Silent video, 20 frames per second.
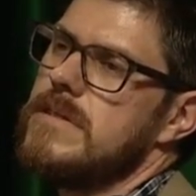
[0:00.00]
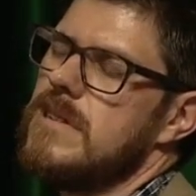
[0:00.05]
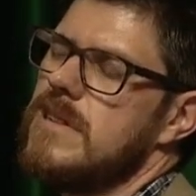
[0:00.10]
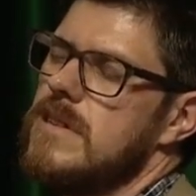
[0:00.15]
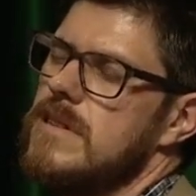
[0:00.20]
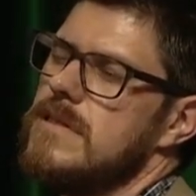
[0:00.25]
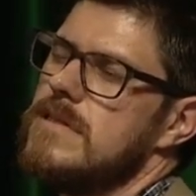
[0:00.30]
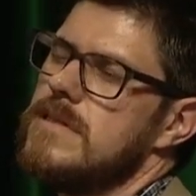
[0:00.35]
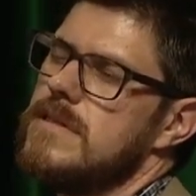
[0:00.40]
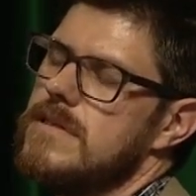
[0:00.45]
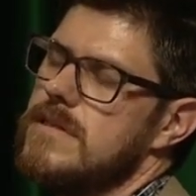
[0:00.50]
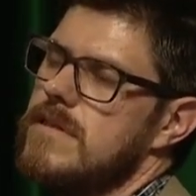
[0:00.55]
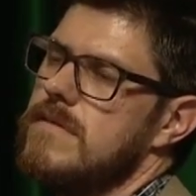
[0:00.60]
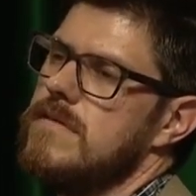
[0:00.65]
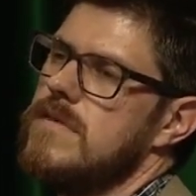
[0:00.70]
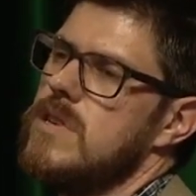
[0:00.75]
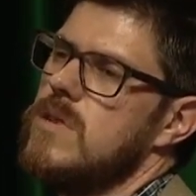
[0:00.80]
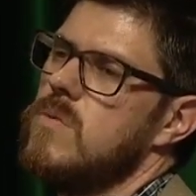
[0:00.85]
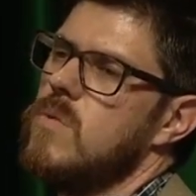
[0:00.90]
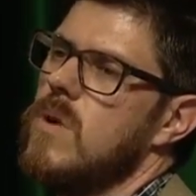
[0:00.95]
Here, this is in
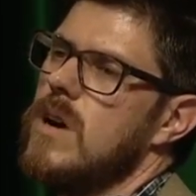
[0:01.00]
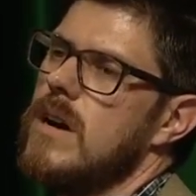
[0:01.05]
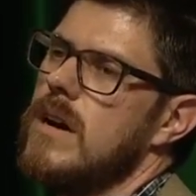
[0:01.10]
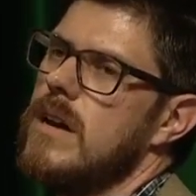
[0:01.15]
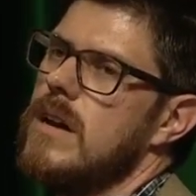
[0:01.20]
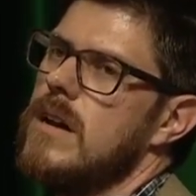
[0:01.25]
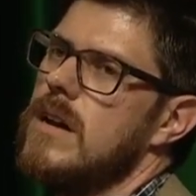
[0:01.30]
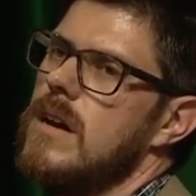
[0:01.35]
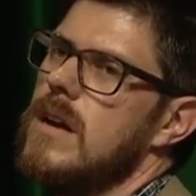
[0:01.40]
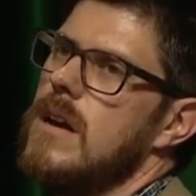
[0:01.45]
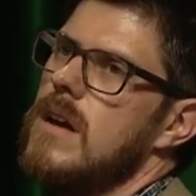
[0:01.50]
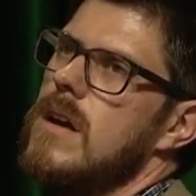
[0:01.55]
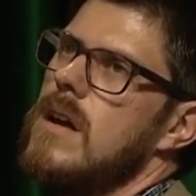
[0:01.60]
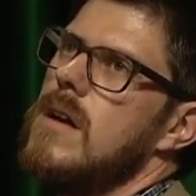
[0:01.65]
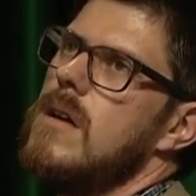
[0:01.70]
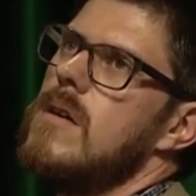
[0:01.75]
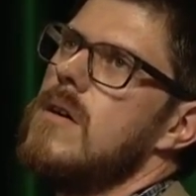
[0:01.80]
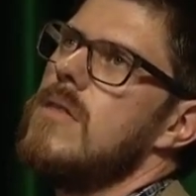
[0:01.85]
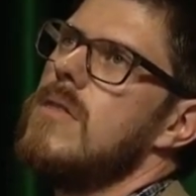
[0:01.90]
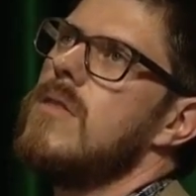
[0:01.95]
V1.
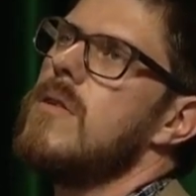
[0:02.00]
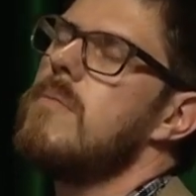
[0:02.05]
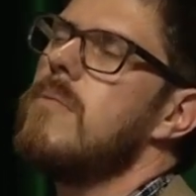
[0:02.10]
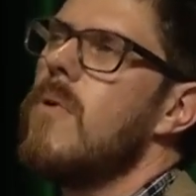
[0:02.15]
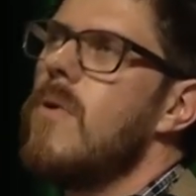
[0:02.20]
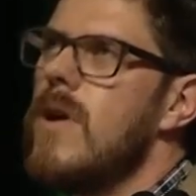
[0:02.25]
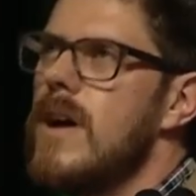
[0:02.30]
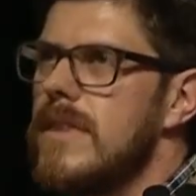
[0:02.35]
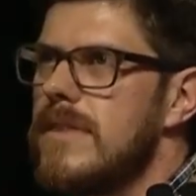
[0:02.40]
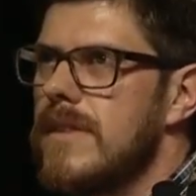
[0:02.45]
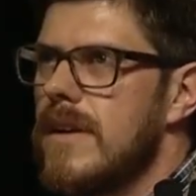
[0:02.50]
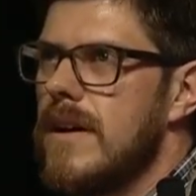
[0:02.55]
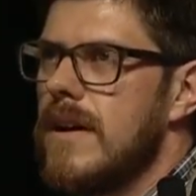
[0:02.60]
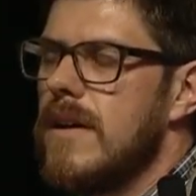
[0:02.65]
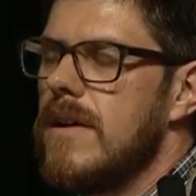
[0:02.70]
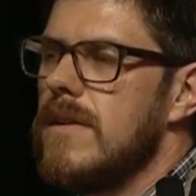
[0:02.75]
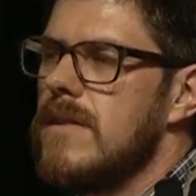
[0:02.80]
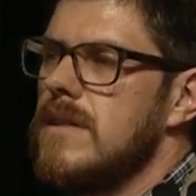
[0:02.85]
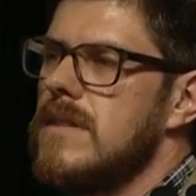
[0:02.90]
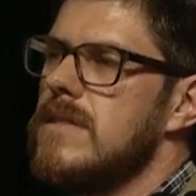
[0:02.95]
The point,
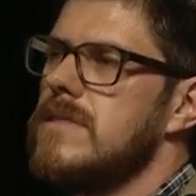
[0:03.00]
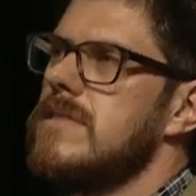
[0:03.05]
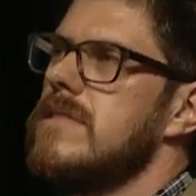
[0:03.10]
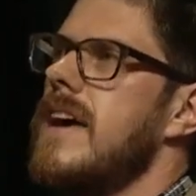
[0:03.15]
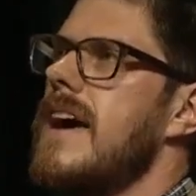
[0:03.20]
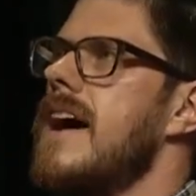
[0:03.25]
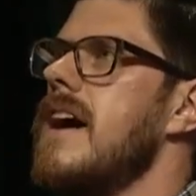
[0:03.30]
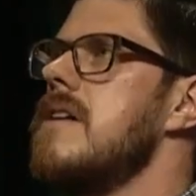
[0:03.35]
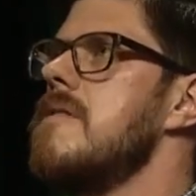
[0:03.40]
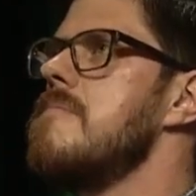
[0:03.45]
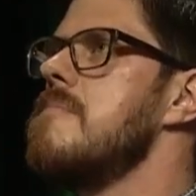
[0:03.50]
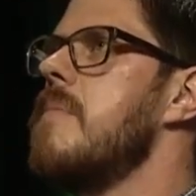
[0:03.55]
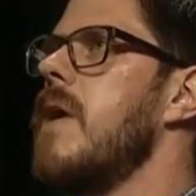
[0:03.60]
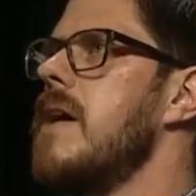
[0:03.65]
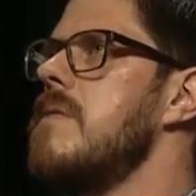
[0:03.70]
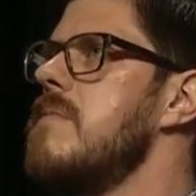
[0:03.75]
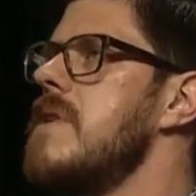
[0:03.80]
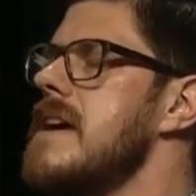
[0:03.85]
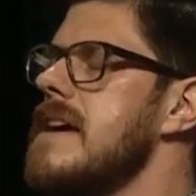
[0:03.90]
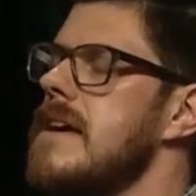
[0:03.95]
though, is that
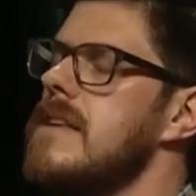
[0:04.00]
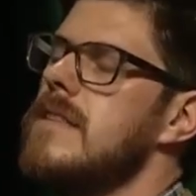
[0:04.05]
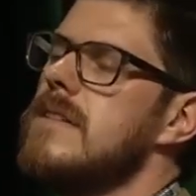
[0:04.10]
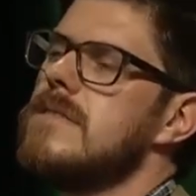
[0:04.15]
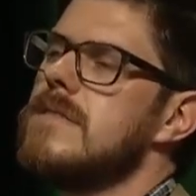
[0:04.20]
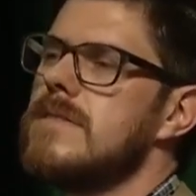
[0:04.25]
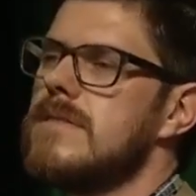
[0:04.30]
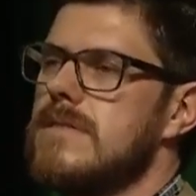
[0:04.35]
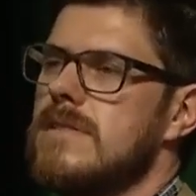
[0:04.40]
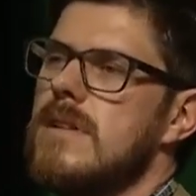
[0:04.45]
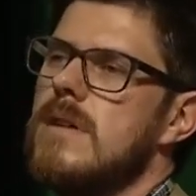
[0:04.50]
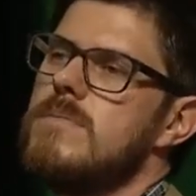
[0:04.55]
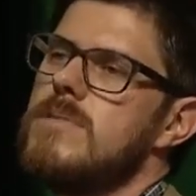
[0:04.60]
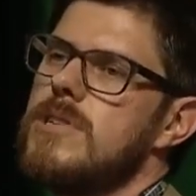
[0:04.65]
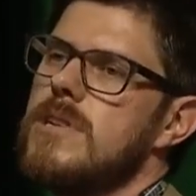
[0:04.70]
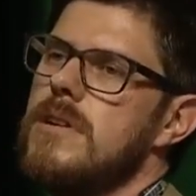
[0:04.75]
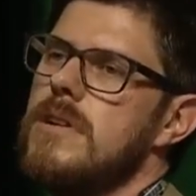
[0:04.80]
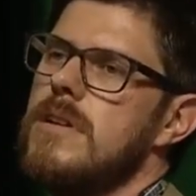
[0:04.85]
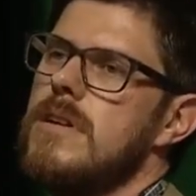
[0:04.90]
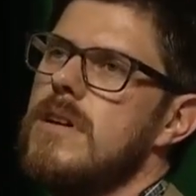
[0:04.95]
by making this
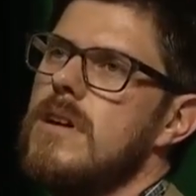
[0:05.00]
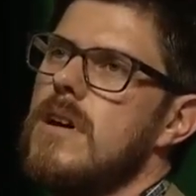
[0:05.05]
assumption